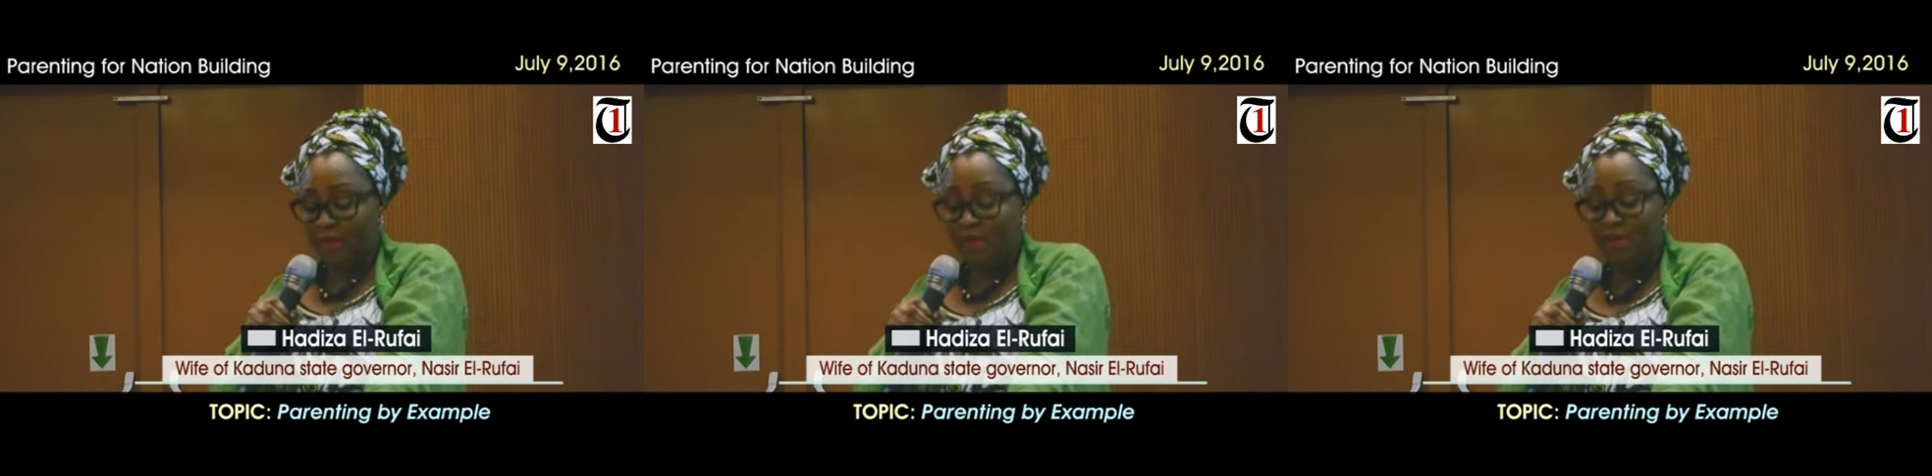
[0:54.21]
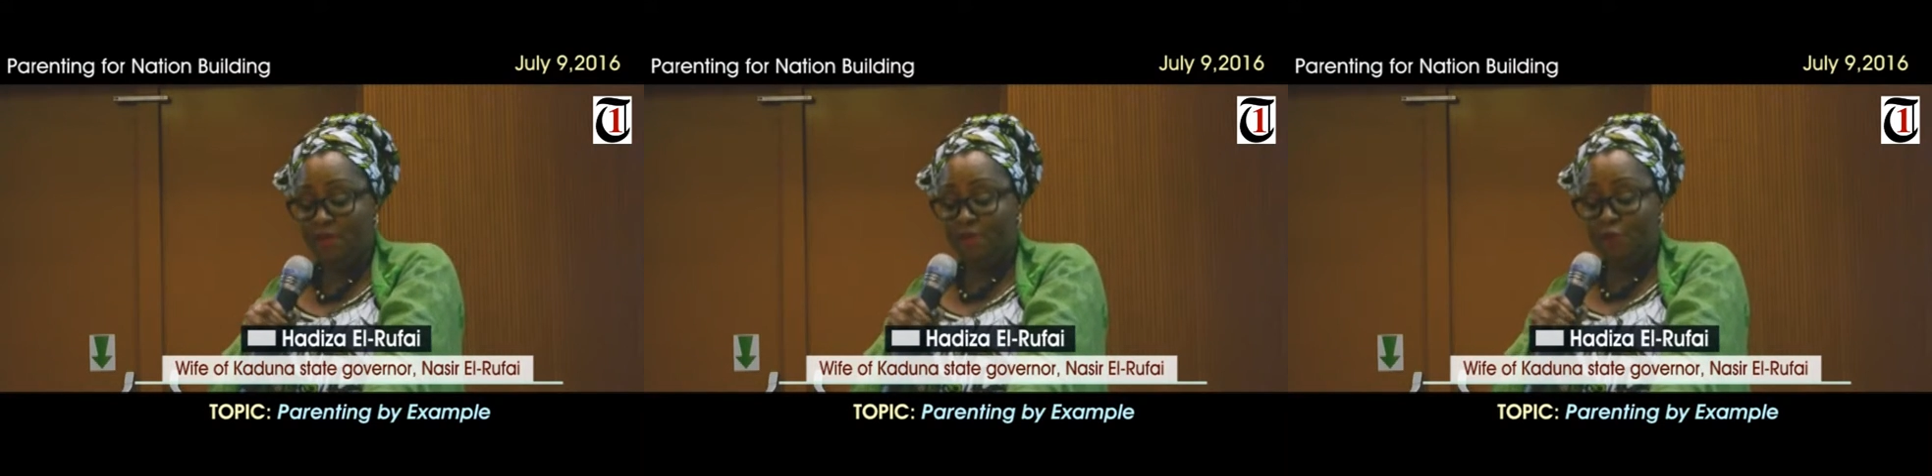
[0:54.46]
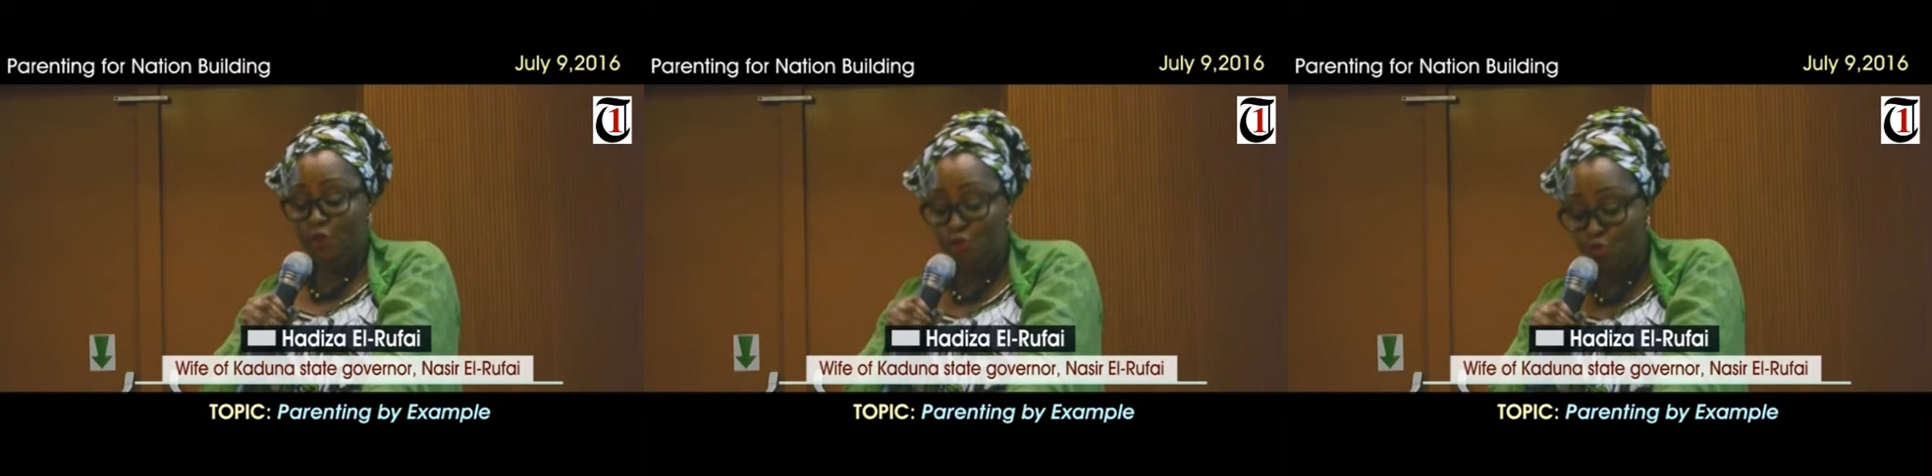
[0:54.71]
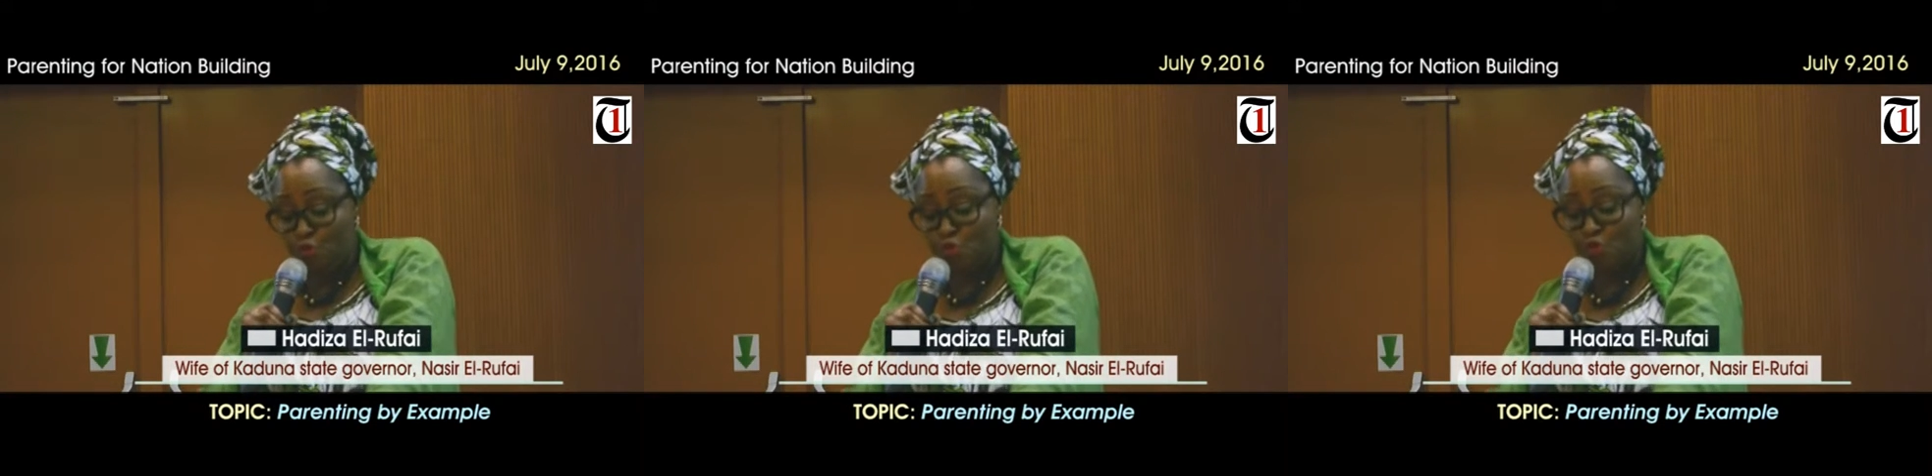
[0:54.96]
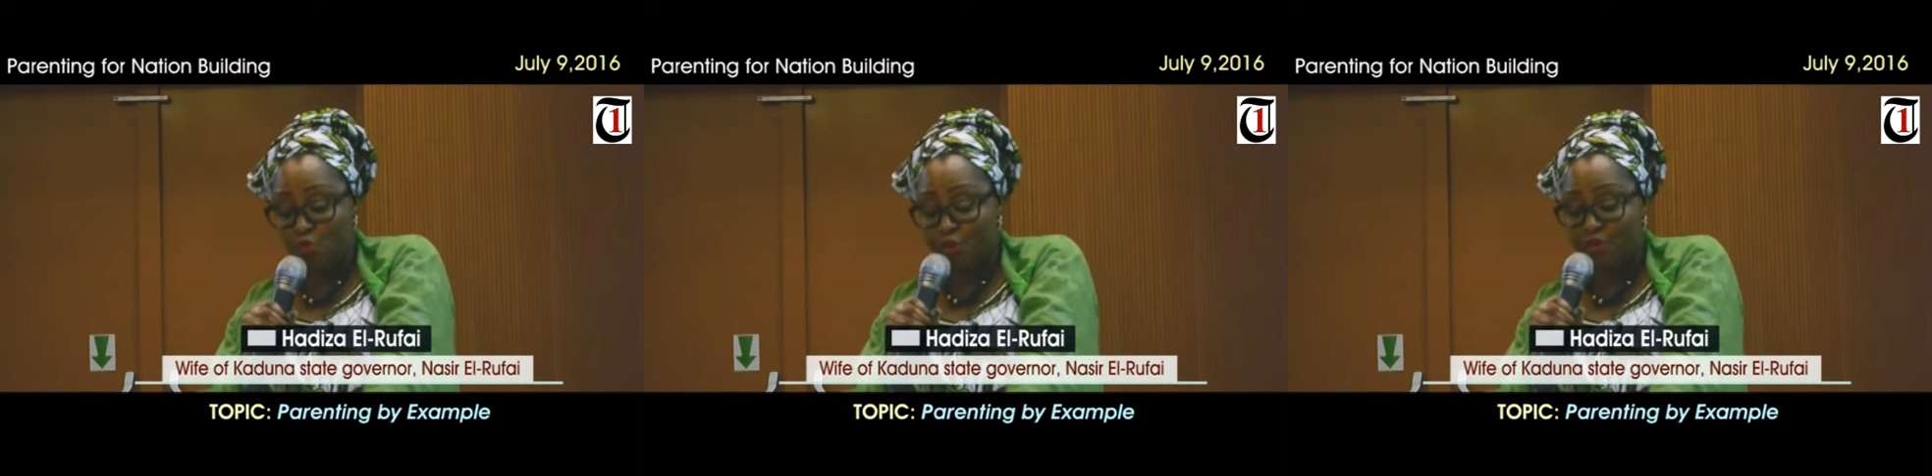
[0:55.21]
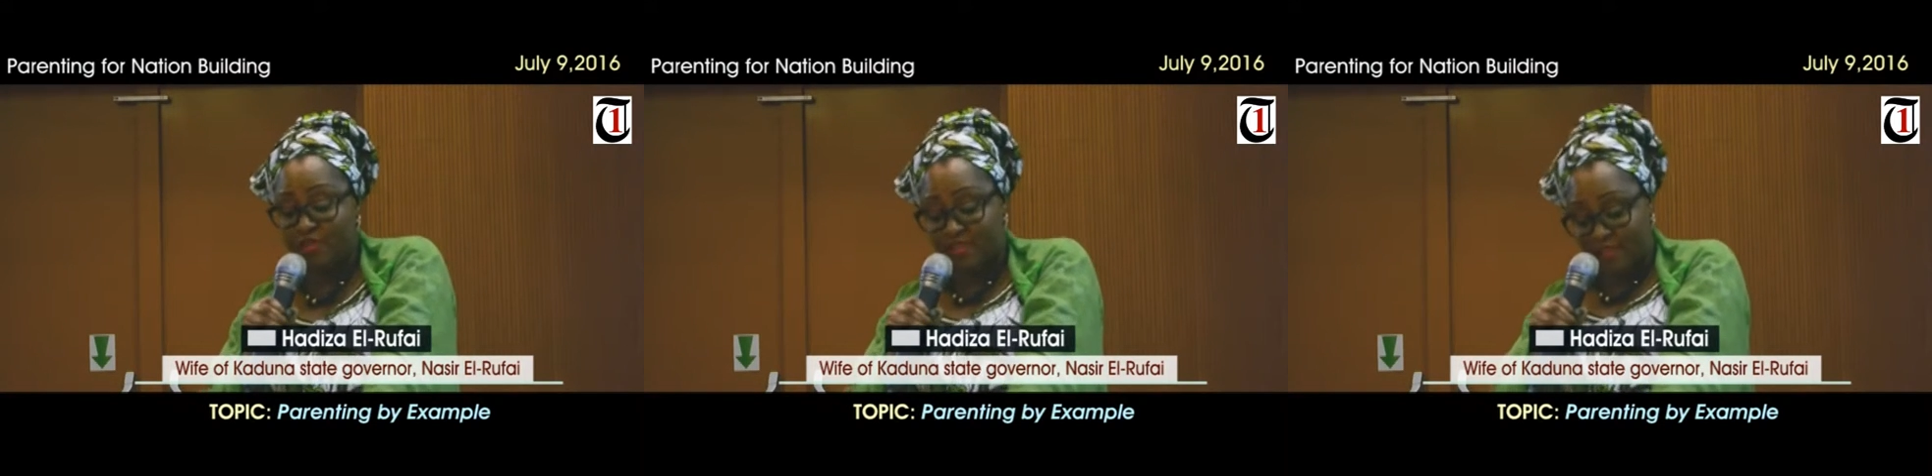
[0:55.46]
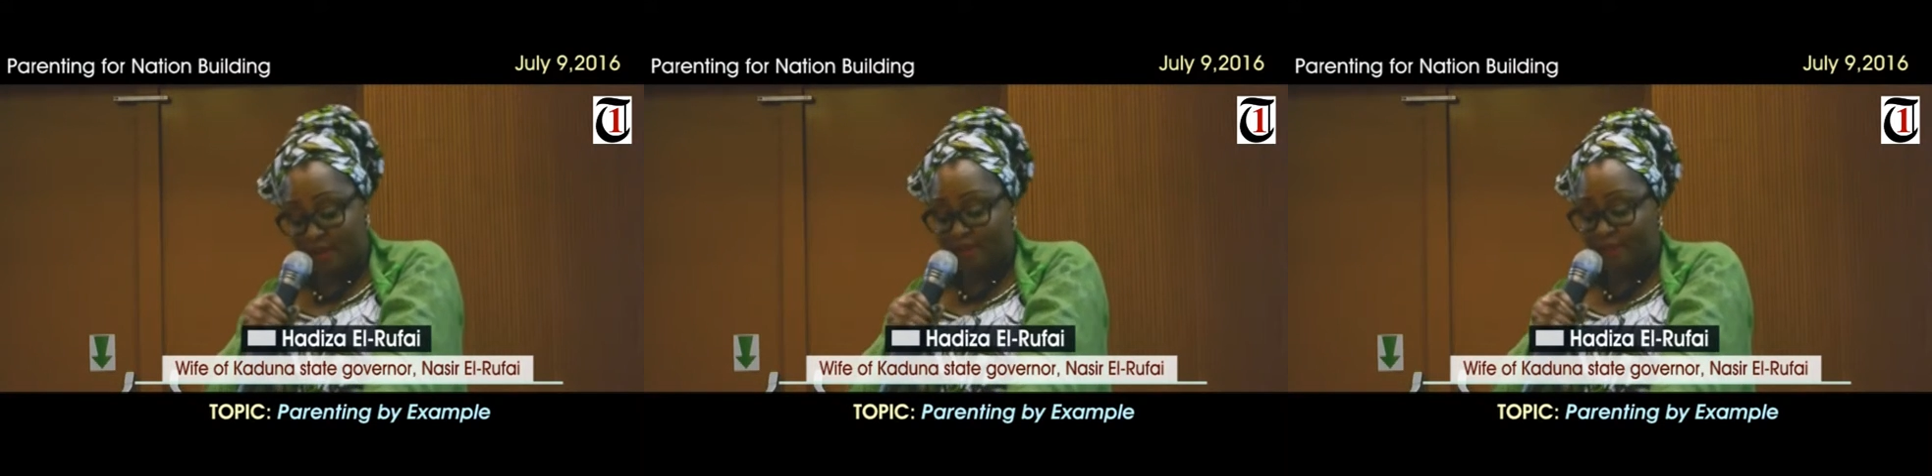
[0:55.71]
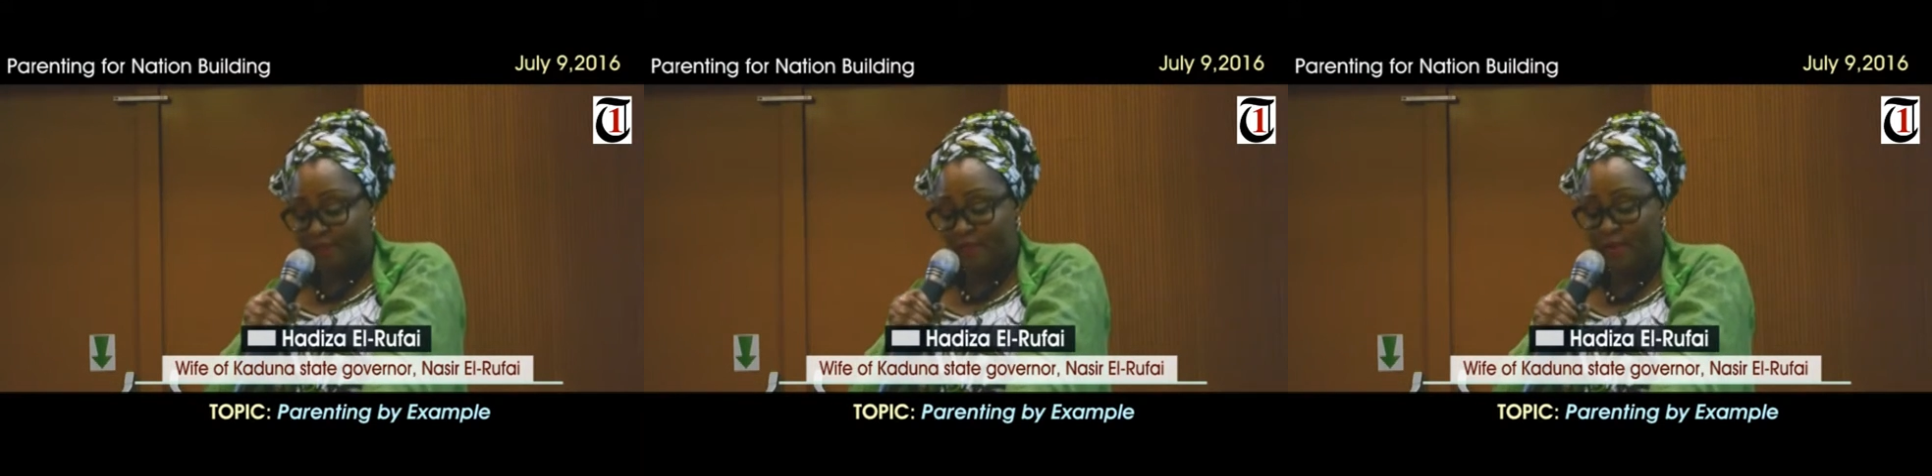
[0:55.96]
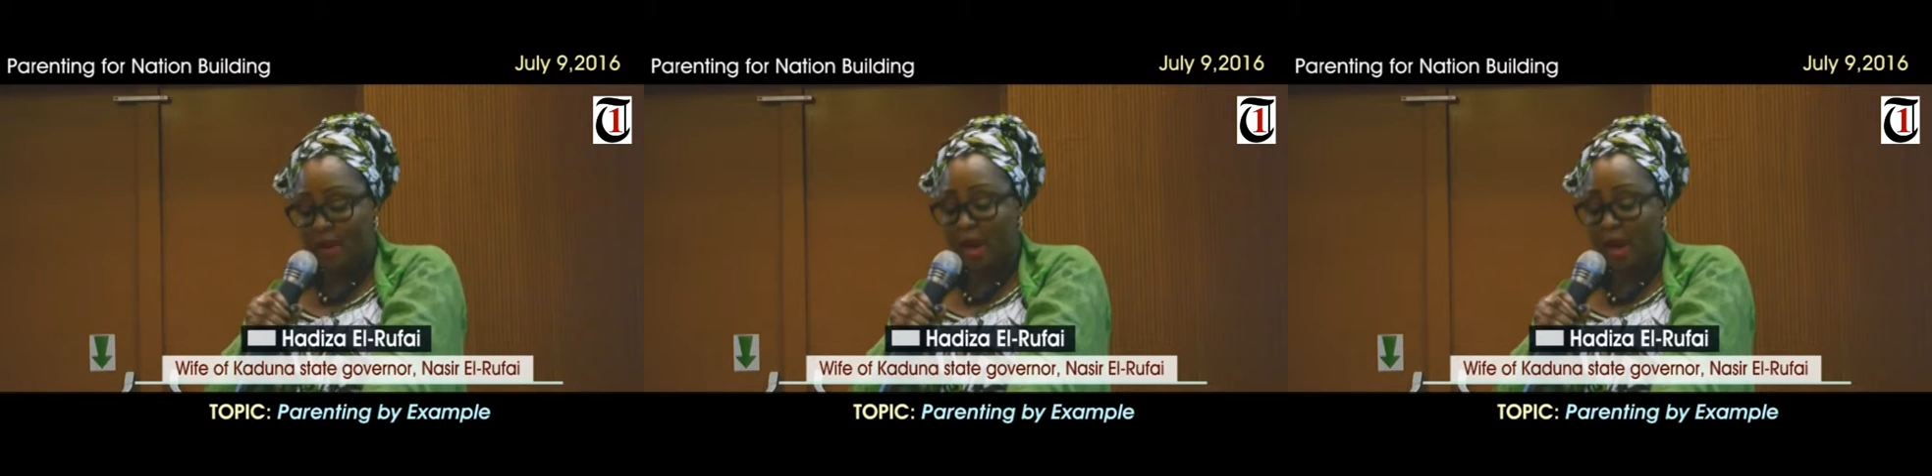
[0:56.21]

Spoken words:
if you yourself